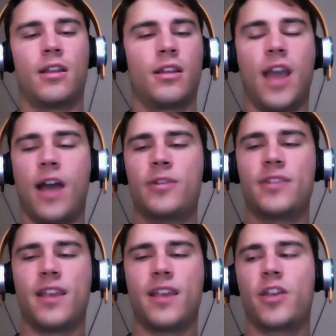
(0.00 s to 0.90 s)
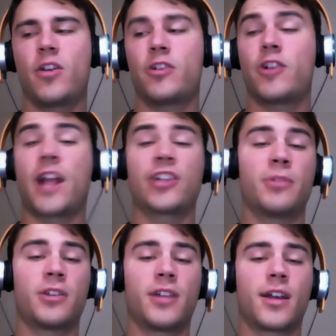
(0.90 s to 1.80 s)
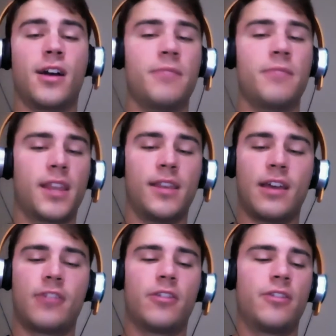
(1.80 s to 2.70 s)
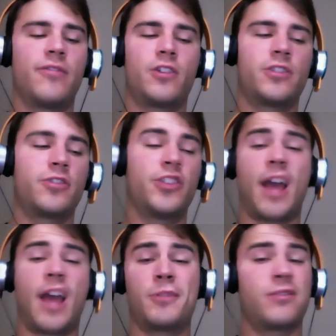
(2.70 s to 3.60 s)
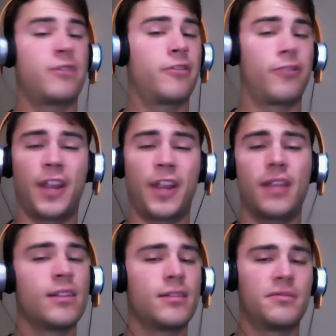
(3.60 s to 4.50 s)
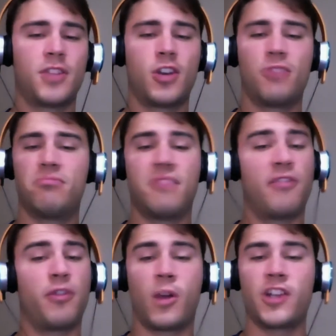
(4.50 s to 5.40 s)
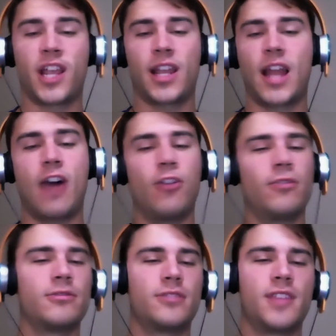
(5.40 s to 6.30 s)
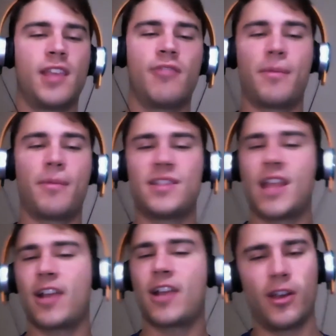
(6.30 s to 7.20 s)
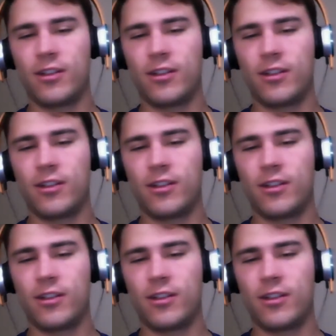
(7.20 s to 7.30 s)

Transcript: Yeah, I will say if they go to tractionbook.com, they can download the first 3 chapters for free. So if you want to check it out, see if I'm a snake oil